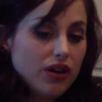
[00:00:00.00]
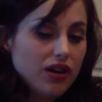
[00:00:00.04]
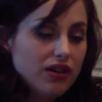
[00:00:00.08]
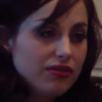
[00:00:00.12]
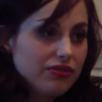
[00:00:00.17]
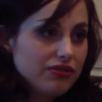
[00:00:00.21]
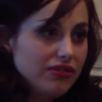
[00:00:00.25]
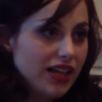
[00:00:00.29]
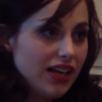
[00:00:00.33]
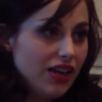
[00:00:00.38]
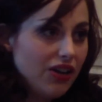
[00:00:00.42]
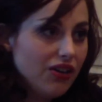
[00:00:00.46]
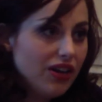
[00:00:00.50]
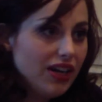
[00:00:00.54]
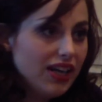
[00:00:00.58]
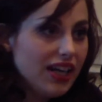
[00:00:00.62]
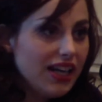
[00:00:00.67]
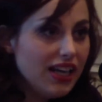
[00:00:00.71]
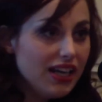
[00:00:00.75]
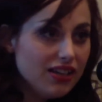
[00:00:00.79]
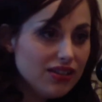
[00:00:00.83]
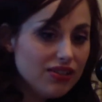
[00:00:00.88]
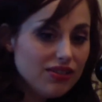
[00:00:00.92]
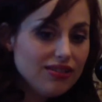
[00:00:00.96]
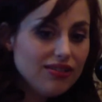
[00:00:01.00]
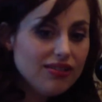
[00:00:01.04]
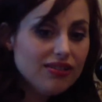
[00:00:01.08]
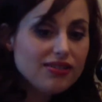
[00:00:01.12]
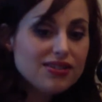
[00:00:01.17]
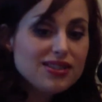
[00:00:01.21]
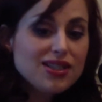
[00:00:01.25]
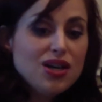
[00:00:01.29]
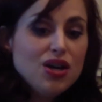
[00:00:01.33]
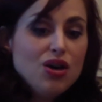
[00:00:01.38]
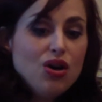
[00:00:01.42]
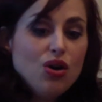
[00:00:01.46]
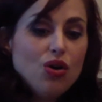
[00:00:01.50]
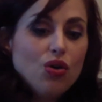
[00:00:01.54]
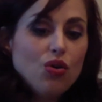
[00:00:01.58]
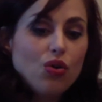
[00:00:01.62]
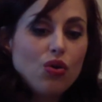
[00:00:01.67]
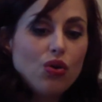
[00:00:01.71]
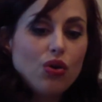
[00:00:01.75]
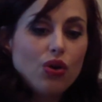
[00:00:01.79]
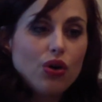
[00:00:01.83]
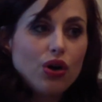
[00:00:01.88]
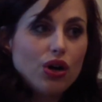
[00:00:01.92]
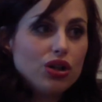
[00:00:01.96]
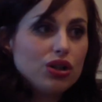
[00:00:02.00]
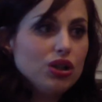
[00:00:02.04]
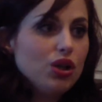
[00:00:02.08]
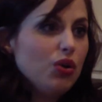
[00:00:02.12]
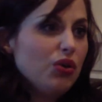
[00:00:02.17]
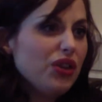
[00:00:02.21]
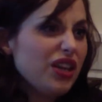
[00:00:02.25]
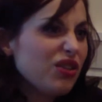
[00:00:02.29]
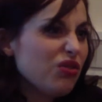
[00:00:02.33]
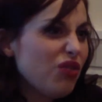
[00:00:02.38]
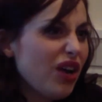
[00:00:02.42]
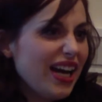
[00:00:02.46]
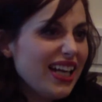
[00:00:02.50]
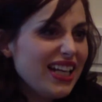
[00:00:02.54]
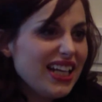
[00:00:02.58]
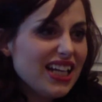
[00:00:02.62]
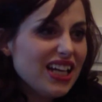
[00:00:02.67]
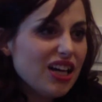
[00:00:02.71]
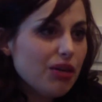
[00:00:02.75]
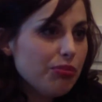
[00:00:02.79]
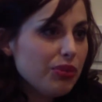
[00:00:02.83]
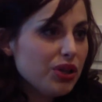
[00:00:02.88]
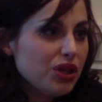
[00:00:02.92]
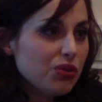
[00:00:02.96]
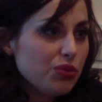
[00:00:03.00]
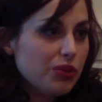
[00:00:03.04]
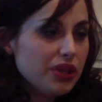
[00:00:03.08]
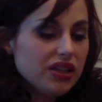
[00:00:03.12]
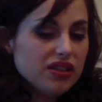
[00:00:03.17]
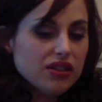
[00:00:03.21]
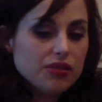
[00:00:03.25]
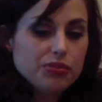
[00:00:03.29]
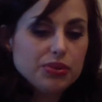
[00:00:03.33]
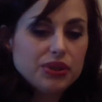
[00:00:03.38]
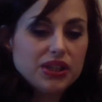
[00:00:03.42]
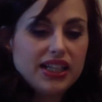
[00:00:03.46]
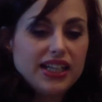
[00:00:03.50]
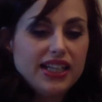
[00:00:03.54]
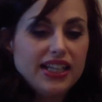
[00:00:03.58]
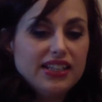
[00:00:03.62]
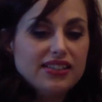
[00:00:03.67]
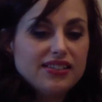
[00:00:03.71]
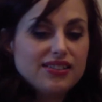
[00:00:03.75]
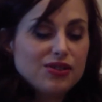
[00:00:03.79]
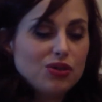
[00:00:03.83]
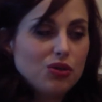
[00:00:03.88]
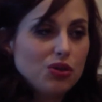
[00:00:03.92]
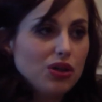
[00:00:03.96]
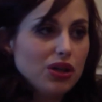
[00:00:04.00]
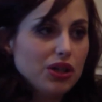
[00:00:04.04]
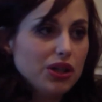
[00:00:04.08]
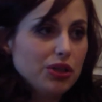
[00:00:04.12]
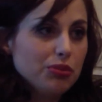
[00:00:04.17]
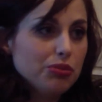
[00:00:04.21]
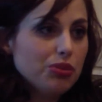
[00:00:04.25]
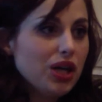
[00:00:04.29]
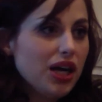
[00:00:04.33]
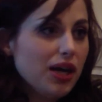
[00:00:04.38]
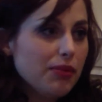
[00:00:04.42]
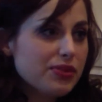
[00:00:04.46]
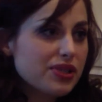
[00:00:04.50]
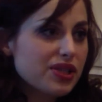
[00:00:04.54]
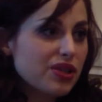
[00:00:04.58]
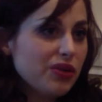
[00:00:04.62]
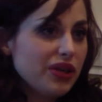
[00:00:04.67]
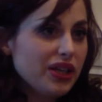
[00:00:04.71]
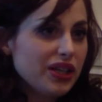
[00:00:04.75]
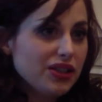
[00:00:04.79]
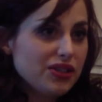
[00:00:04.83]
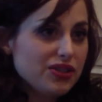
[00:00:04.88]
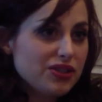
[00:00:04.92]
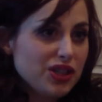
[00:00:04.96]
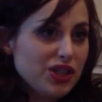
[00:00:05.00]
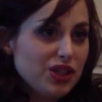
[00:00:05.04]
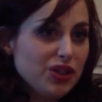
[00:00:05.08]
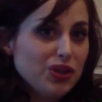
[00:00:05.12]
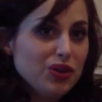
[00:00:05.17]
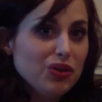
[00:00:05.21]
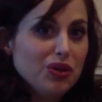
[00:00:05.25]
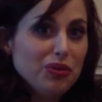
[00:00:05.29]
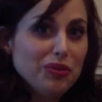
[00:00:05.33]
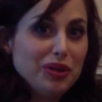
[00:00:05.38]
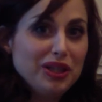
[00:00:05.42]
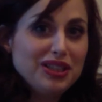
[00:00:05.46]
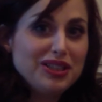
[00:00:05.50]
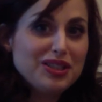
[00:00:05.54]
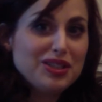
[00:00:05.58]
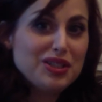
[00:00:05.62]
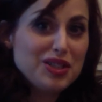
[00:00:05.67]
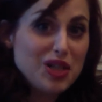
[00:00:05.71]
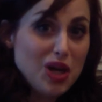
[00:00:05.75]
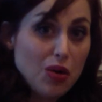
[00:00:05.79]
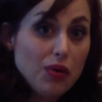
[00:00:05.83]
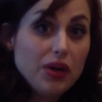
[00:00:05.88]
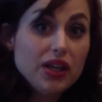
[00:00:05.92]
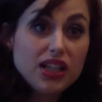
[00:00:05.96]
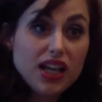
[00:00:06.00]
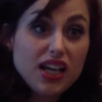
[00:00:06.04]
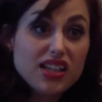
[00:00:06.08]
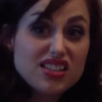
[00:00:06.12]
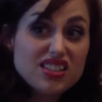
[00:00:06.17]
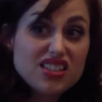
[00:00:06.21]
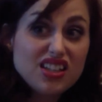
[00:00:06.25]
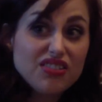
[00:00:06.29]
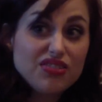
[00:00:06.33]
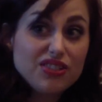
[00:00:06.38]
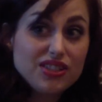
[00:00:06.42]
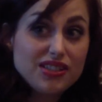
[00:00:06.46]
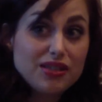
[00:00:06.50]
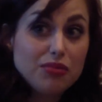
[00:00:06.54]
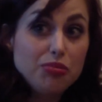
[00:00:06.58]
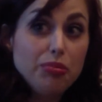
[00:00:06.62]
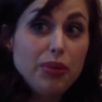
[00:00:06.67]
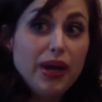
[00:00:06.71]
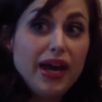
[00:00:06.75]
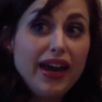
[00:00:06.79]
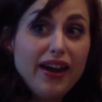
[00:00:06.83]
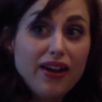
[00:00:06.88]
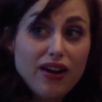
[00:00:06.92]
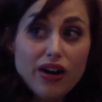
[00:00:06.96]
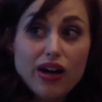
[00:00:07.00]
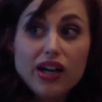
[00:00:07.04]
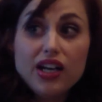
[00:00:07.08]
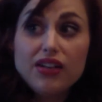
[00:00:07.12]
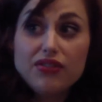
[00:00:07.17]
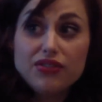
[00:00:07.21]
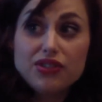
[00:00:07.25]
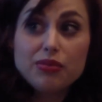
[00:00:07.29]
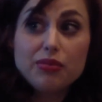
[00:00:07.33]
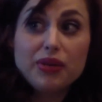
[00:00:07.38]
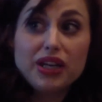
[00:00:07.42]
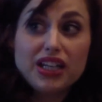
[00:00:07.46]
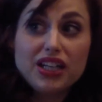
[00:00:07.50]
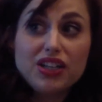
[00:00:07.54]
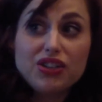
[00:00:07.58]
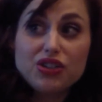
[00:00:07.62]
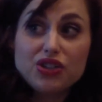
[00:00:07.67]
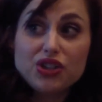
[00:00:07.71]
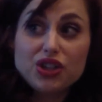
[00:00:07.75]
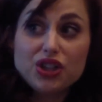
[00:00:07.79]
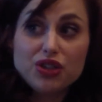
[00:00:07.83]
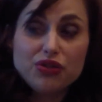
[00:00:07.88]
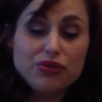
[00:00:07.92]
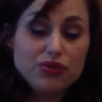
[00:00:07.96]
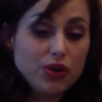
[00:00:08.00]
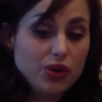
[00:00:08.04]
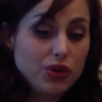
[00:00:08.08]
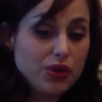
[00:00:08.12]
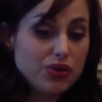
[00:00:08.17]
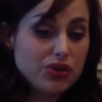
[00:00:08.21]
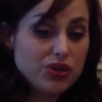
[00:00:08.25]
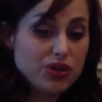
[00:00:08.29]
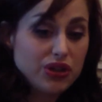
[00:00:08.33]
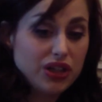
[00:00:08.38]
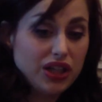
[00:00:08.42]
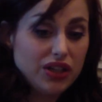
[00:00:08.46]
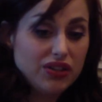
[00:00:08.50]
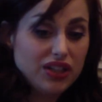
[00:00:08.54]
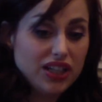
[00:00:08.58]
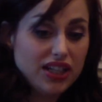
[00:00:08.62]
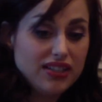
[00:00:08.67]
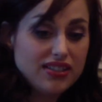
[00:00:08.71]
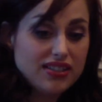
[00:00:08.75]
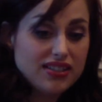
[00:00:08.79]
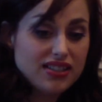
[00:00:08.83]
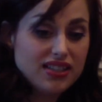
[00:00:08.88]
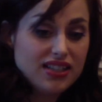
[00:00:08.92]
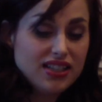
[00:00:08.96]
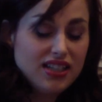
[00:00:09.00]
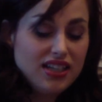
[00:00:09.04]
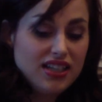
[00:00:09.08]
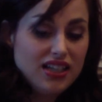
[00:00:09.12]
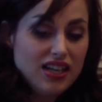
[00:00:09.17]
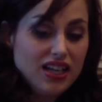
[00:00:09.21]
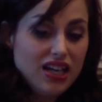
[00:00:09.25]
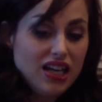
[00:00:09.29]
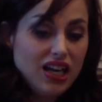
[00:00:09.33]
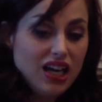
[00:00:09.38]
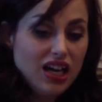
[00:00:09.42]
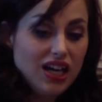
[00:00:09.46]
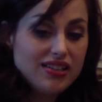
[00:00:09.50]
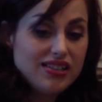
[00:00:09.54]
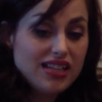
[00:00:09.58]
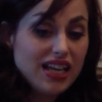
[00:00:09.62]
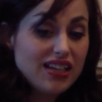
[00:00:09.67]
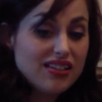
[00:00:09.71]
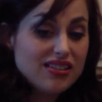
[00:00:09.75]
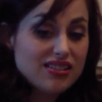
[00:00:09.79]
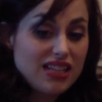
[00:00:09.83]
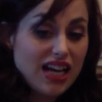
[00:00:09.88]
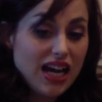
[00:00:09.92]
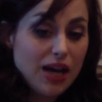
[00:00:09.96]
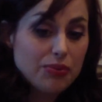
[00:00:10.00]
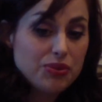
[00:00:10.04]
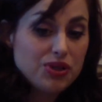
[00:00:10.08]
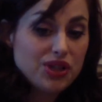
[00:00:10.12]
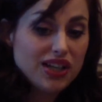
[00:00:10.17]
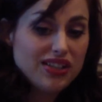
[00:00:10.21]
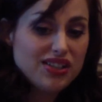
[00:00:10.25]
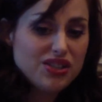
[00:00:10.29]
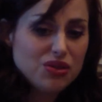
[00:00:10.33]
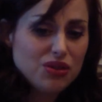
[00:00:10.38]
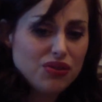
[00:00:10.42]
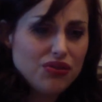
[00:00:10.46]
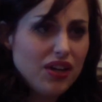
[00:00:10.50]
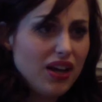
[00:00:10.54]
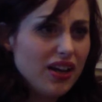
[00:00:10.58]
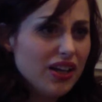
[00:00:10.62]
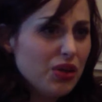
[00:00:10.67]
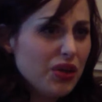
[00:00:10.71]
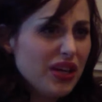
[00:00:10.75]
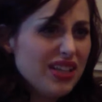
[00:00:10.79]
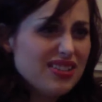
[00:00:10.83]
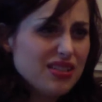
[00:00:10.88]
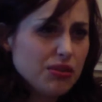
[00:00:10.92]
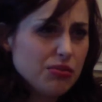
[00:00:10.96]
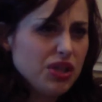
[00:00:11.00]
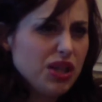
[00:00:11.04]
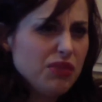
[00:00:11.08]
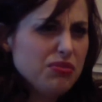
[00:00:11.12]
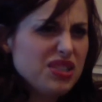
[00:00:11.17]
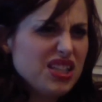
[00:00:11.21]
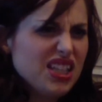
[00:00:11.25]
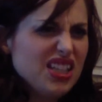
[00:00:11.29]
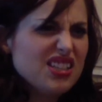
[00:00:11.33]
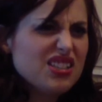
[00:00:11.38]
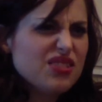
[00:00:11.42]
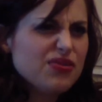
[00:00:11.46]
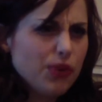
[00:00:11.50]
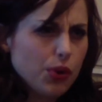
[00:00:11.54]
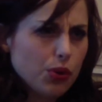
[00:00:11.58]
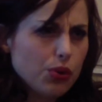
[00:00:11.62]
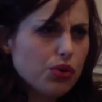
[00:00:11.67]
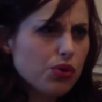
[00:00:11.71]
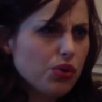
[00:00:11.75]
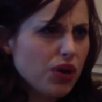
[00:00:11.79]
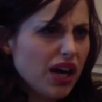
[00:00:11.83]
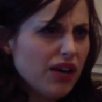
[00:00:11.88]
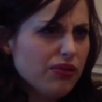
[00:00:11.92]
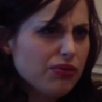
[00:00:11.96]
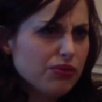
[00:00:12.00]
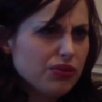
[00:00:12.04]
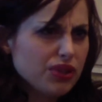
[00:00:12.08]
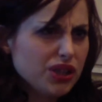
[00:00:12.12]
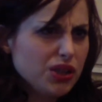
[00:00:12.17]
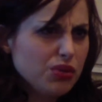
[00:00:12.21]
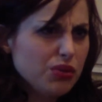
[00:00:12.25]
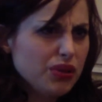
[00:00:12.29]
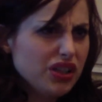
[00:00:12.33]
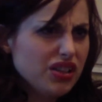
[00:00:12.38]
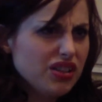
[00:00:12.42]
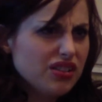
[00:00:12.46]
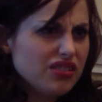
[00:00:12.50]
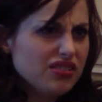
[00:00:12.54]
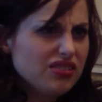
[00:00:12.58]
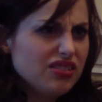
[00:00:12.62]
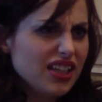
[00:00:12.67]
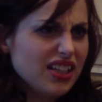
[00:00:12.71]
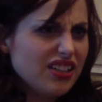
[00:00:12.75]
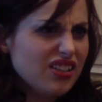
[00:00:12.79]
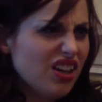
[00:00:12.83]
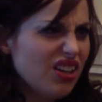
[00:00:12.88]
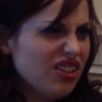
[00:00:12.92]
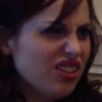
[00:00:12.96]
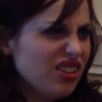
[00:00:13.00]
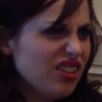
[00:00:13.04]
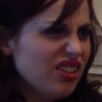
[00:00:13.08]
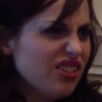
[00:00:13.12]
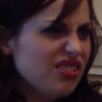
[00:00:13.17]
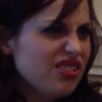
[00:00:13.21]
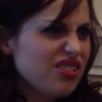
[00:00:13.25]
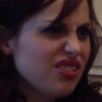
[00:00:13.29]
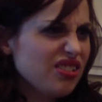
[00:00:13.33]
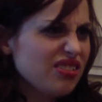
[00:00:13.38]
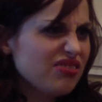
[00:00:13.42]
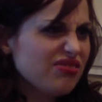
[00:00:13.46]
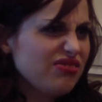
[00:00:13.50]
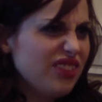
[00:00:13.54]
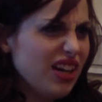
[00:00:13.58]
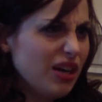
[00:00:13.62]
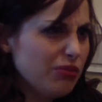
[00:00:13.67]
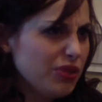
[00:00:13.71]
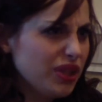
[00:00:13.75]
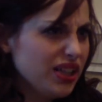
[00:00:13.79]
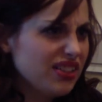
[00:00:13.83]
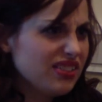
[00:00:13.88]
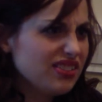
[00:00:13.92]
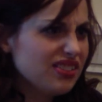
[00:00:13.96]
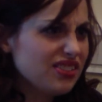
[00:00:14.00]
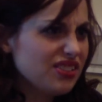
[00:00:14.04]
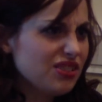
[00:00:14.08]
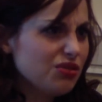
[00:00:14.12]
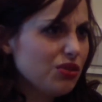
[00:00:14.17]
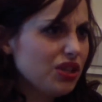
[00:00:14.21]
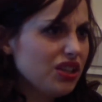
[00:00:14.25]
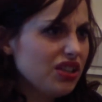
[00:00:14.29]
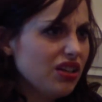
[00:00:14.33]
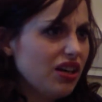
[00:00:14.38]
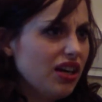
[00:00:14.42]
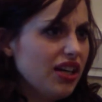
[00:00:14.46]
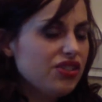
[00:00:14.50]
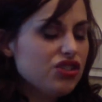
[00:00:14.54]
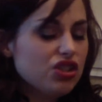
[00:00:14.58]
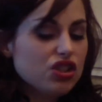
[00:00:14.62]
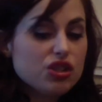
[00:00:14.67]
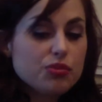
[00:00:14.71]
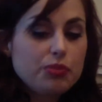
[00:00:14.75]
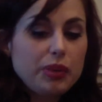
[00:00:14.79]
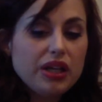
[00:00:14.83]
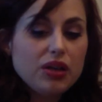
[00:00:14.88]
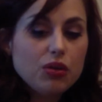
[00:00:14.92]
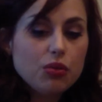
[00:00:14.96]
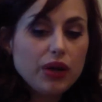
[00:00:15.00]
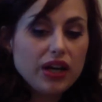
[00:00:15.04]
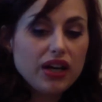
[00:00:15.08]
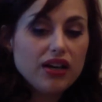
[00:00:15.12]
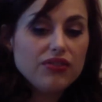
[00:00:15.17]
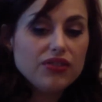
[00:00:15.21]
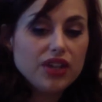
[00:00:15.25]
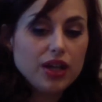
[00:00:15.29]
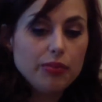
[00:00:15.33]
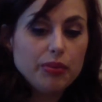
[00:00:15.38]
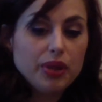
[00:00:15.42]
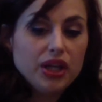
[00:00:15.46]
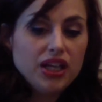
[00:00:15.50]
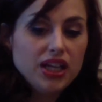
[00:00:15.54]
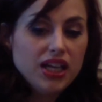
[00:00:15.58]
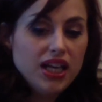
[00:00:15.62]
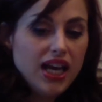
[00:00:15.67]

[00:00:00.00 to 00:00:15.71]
unflattering angles, or clothing riding up in a weird place, or your props going askew. I mean, knowing that stuff is imperative to making sure your photos turn out nice. Take snapshots to evaluate. Sometimes things photograph really weird, like colors or fabrics or whatnot, so just be aware of them.